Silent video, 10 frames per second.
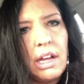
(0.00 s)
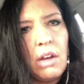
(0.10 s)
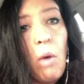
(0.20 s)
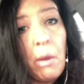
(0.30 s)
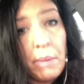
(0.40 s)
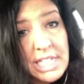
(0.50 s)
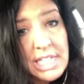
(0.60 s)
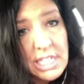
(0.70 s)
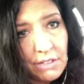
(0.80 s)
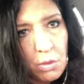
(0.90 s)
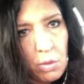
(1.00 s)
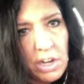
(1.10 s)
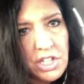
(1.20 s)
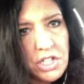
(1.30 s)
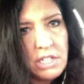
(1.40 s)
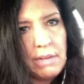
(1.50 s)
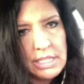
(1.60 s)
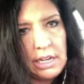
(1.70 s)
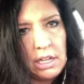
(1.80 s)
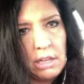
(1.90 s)
while we still lived in Washington,
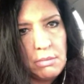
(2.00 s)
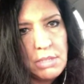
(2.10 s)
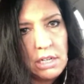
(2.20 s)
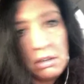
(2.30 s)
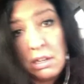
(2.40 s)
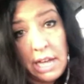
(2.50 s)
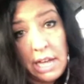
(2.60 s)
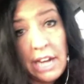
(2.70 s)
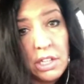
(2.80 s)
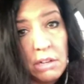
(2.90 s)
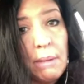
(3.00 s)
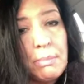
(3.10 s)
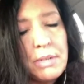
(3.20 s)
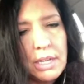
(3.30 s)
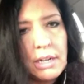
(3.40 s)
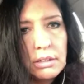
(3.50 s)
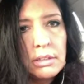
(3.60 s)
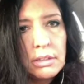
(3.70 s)
Mount St. Helens actually erupted.